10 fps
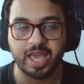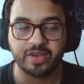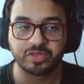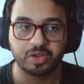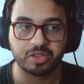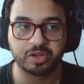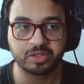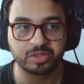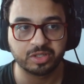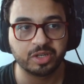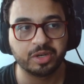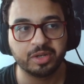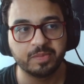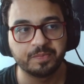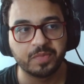after a certain
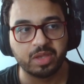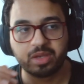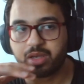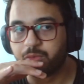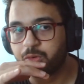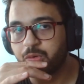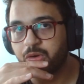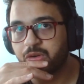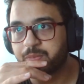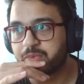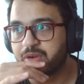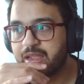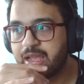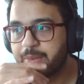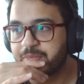turn, or
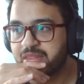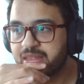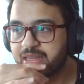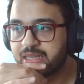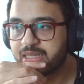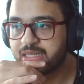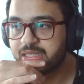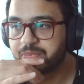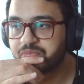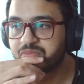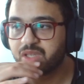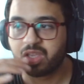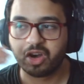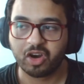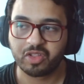perhaps
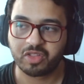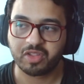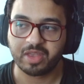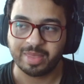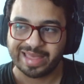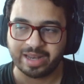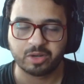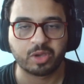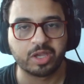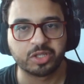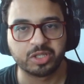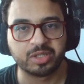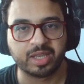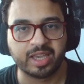cards in that location